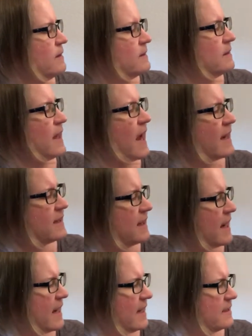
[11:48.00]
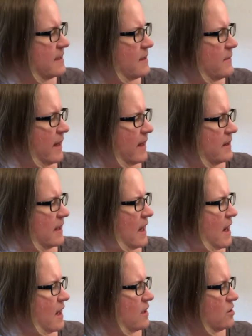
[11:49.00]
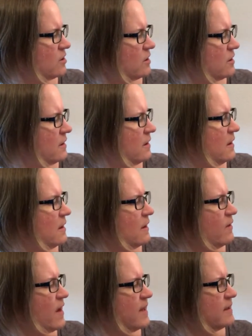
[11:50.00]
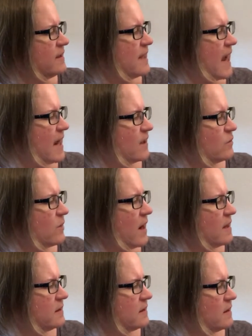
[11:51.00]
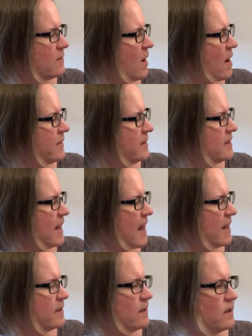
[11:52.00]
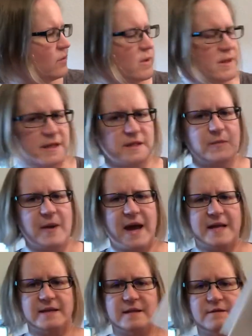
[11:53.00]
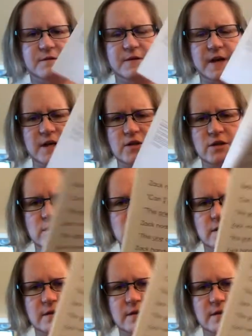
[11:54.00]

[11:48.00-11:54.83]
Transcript: Zack hands the man the cash. Then Zack runs to Mom and Dad with his pet fish.